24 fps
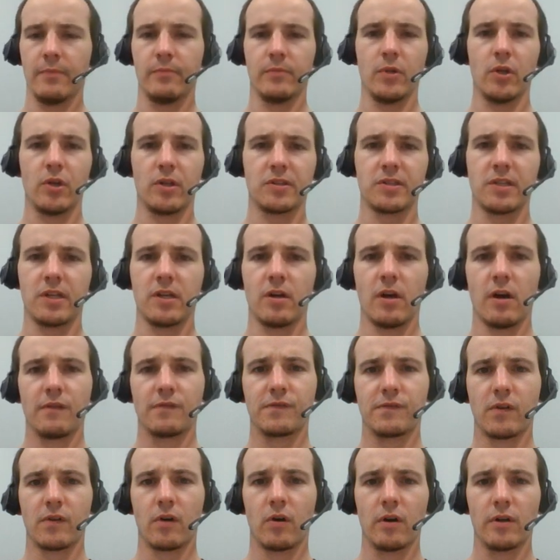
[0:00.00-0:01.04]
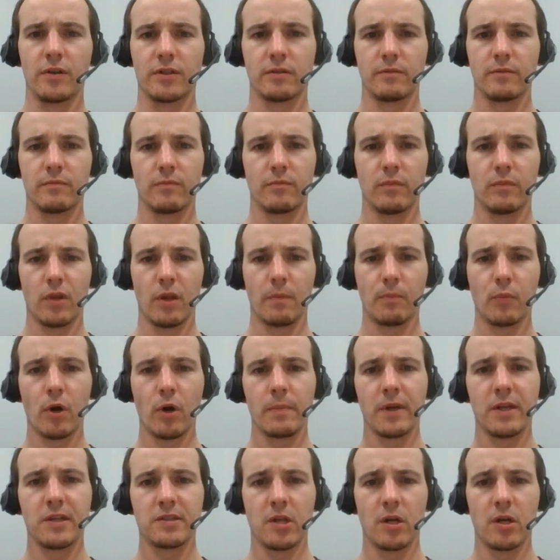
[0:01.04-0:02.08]
you can see I've got the
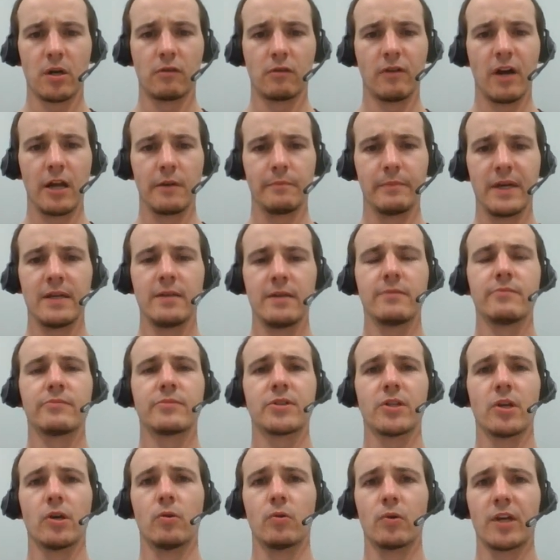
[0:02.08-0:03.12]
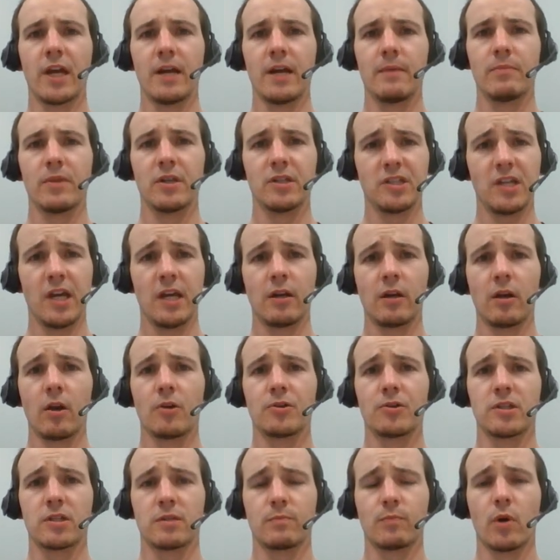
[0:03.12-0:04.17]
properties that are around me, so it will keep the 10
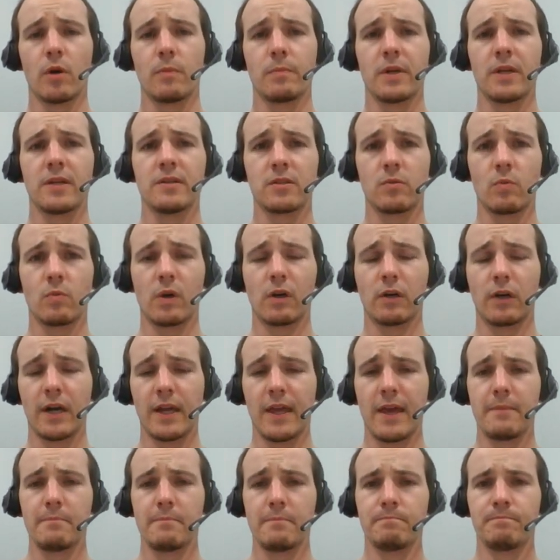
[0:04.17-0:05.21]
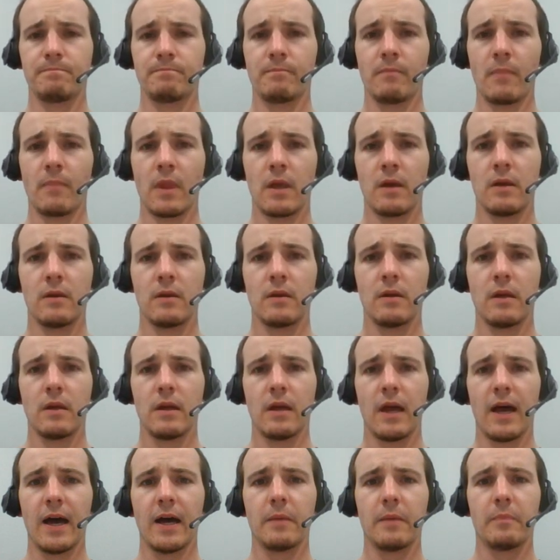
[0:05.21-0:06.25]
closest properties to where I am.
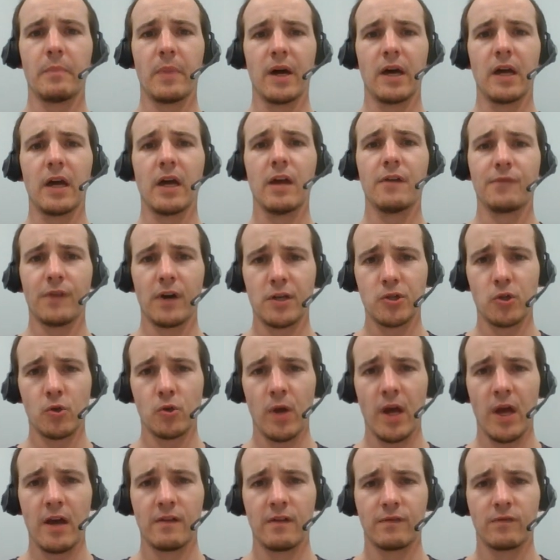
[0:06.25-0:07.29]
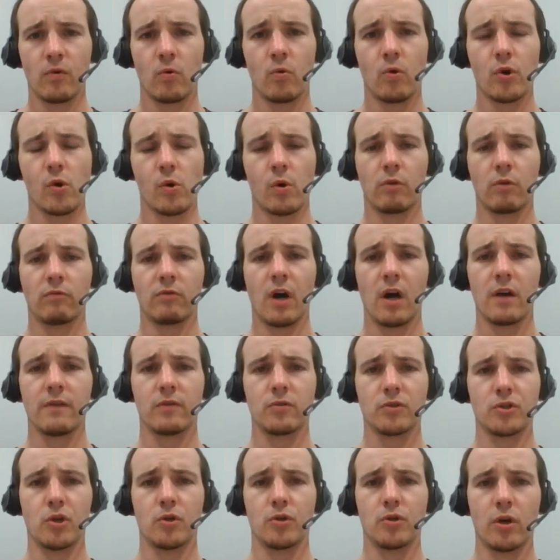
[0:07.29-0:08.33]
But if I do have auto arrival
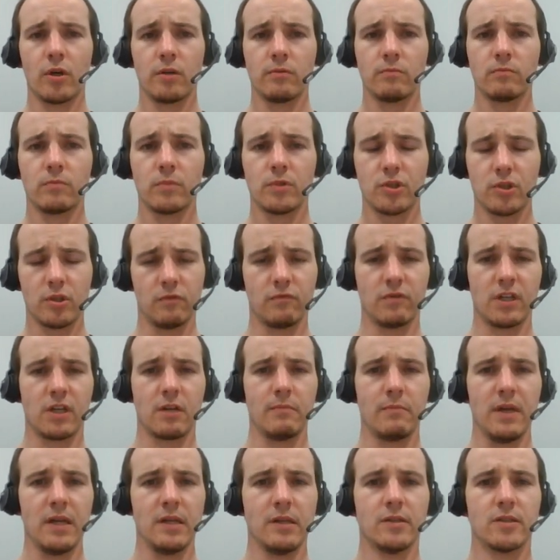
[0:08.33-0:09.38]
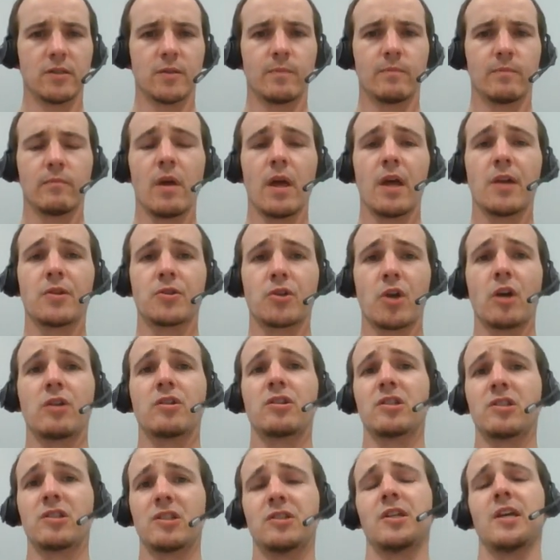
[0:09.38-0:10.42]
turned on, which I recommend, it's going
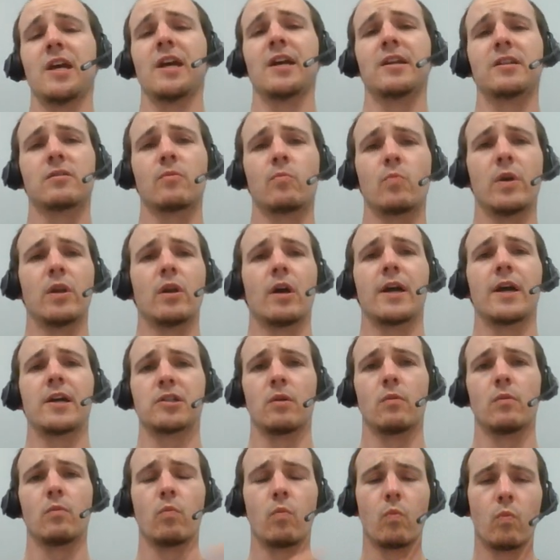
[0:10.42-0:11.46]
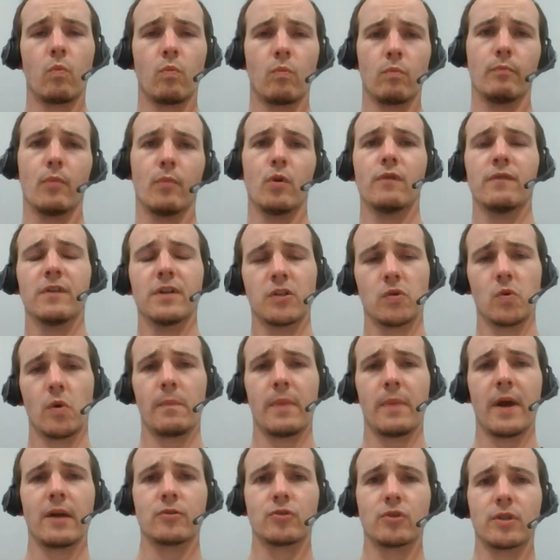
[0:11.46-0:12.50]
to detect when I actually move into a
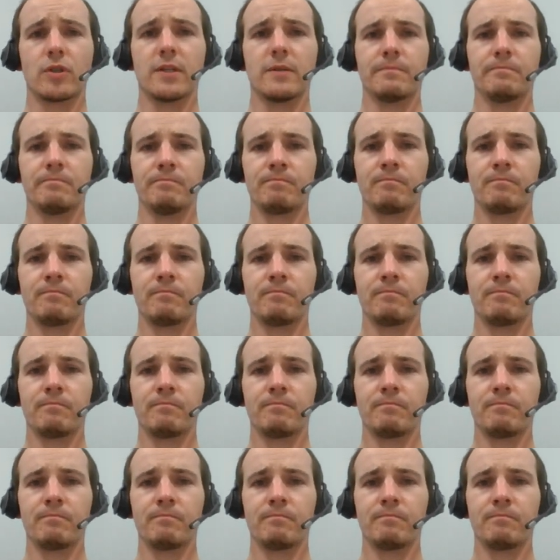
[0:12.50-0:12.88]
boundary.